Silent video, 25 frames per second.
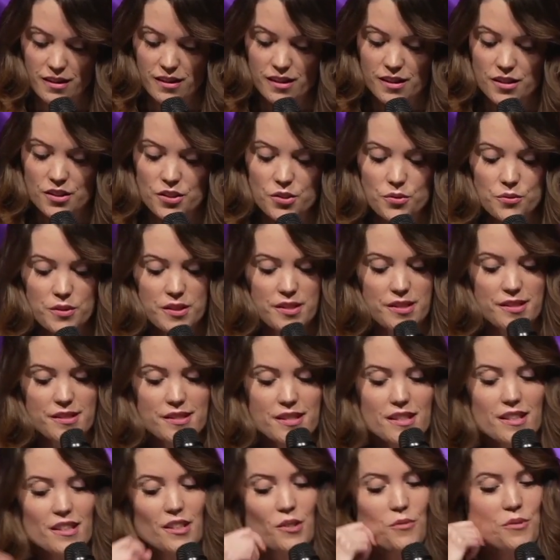to a
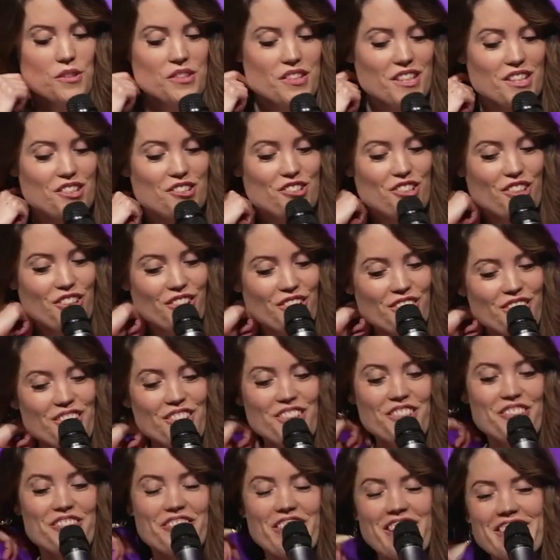city with eternal
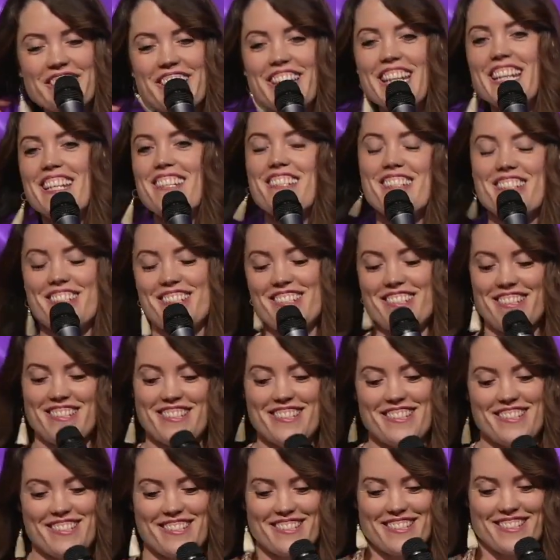
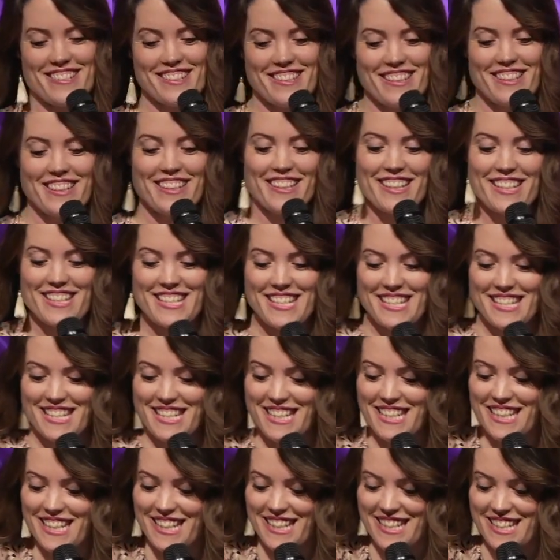foundations, a
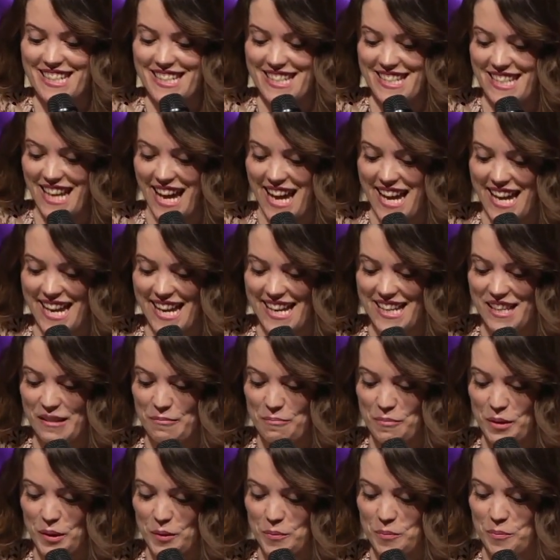city designed and
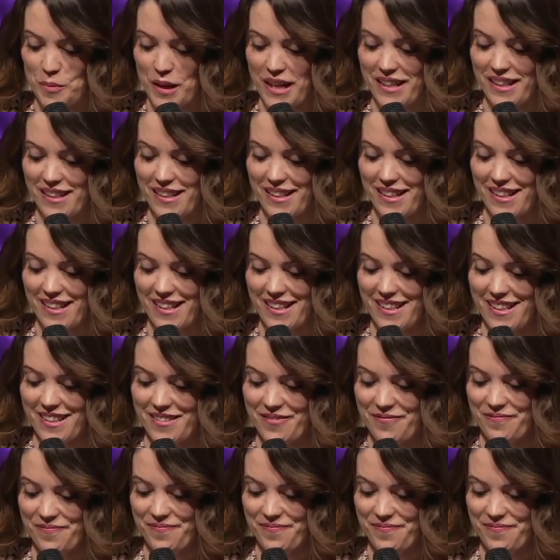built by God.